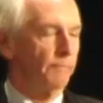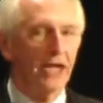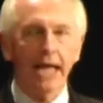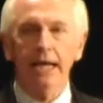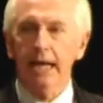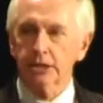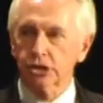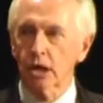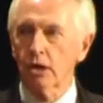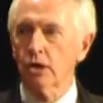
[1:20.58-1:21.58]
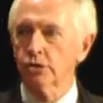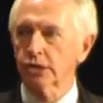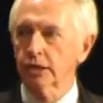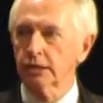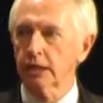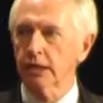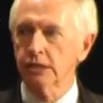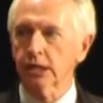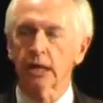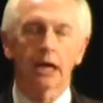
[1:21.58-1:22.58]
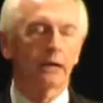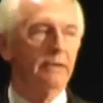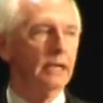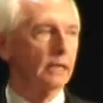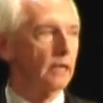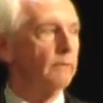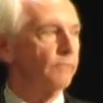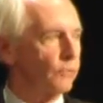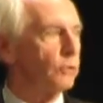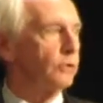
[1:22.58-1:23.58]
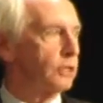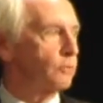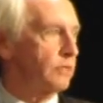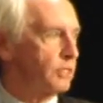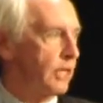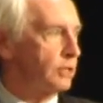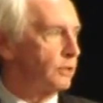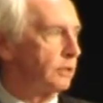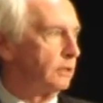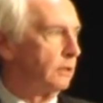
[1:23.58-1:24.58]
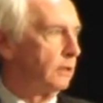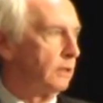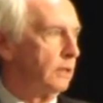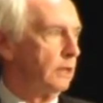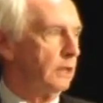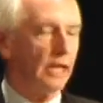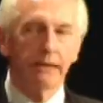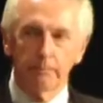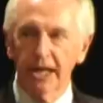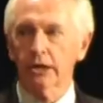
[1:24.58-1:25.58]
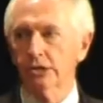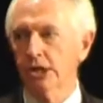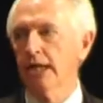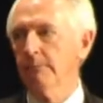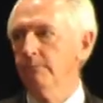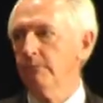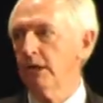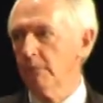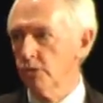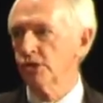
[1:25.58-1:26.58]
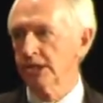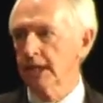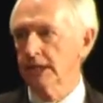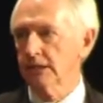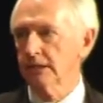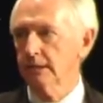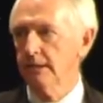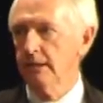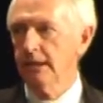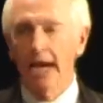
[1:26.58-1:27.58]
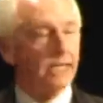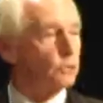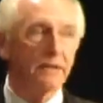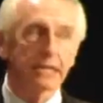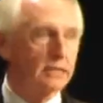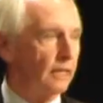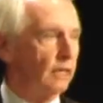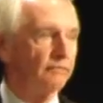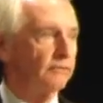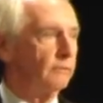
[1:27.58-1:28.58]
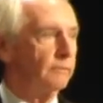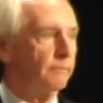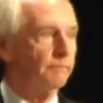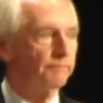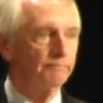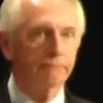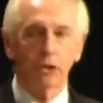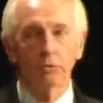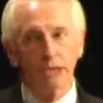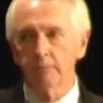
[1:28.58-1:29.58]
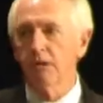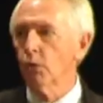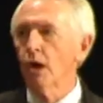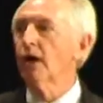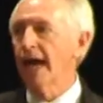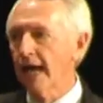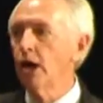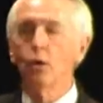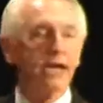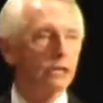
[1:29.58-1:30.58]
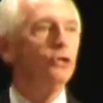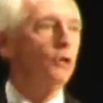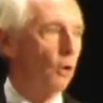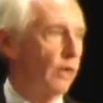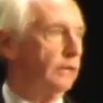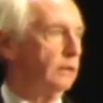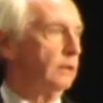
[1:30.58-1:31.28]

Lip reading: that has caused Kentucky's economy to come through this recession in better shape than most states. Now, it's been tough. Don't get me wrong, and I know it and you know it.